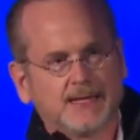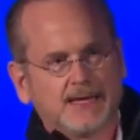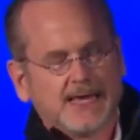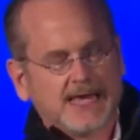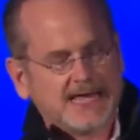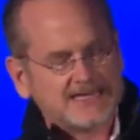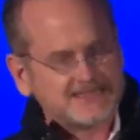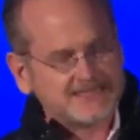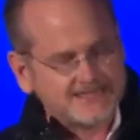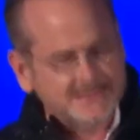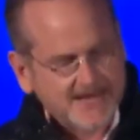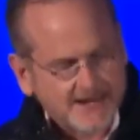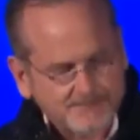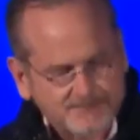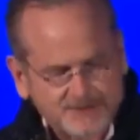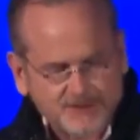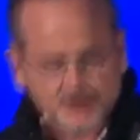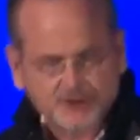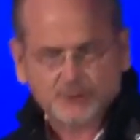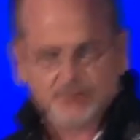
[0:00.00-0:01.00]
And step
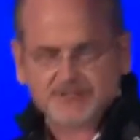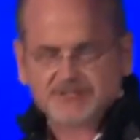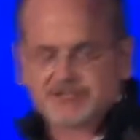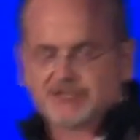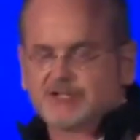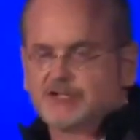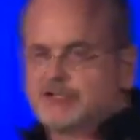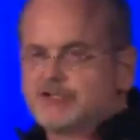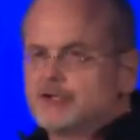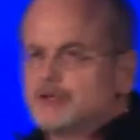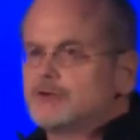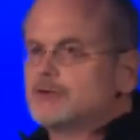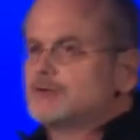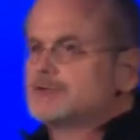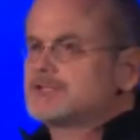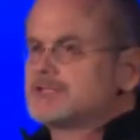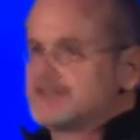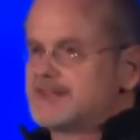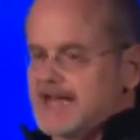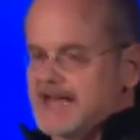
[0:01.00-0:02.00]
two is to
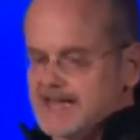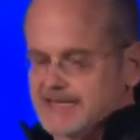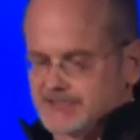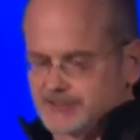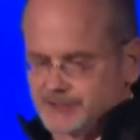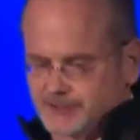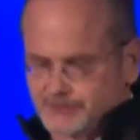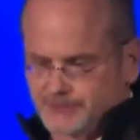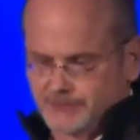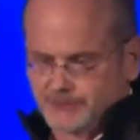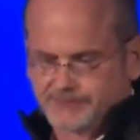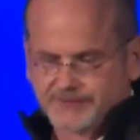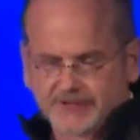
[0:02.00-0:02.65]
use that truth,